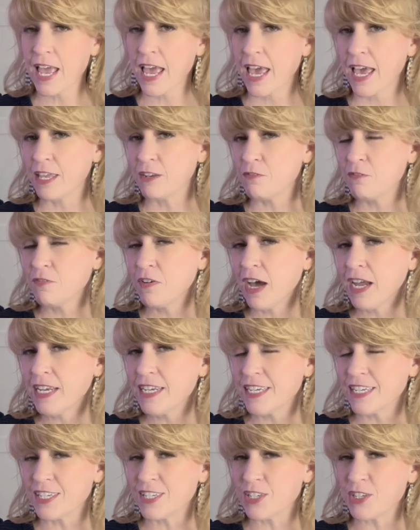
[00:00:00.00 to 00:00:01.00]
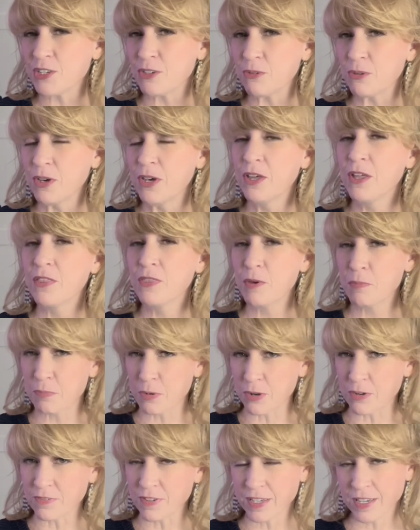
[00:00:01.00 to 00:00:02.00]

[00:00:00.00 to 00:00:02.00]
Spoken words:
and finding you the perfect